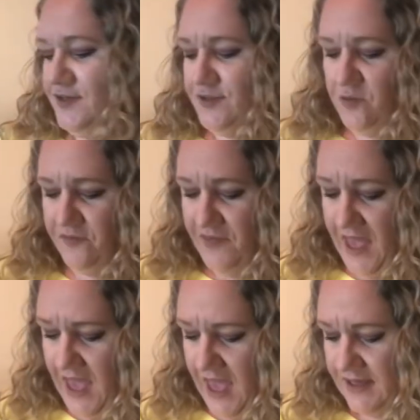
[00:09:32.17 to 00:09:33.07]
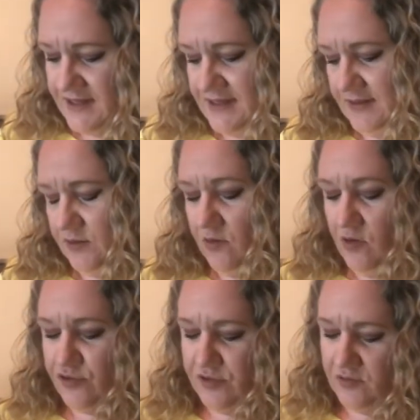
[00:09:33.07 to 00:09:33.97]
Soph X,
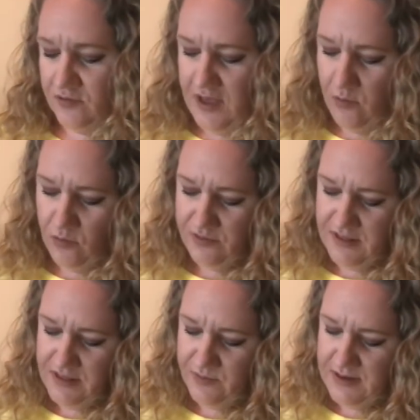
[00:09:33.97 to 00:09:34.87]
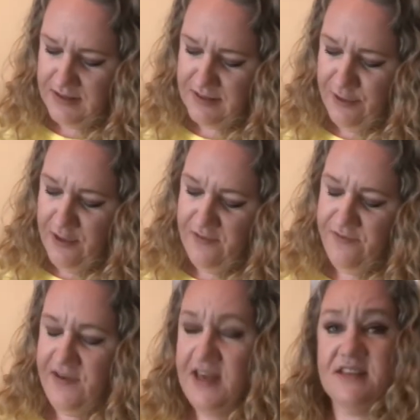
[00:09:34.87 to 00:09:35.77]
gosh, I don't know how old this one is.
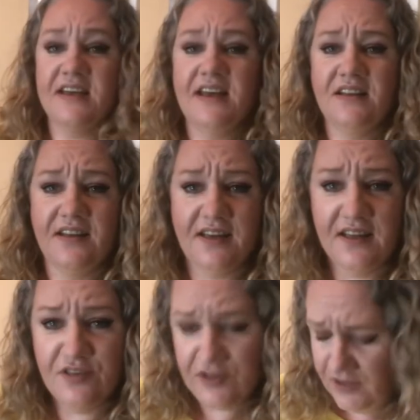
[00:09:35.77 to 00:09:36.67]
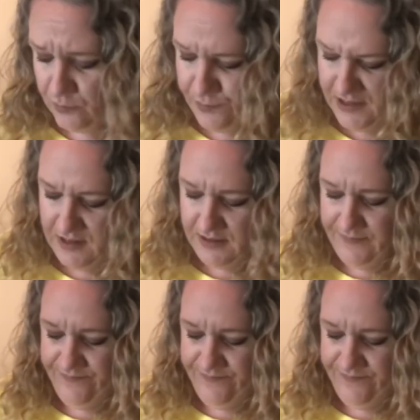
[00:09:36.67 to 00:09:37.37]
Face and Eyeshadow Palette.